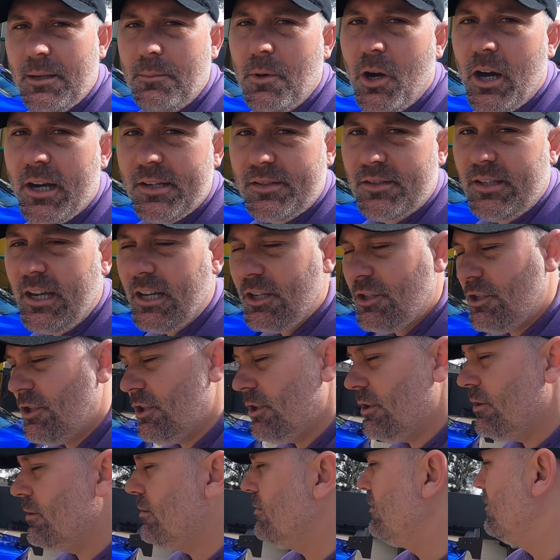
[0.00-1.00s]
Tell him I
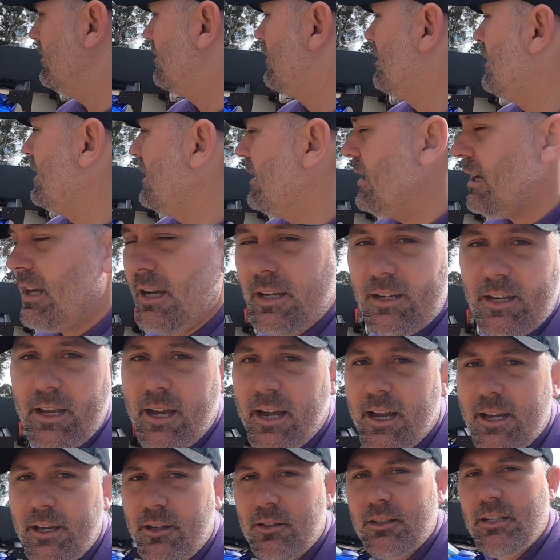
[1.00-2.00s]
sent you
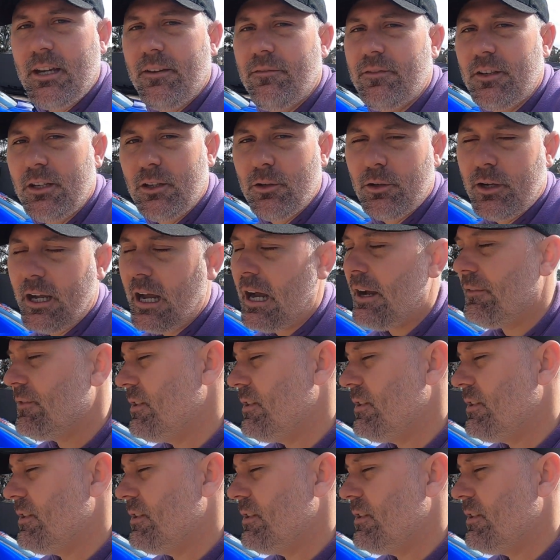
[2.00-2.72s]
and he'll definitely look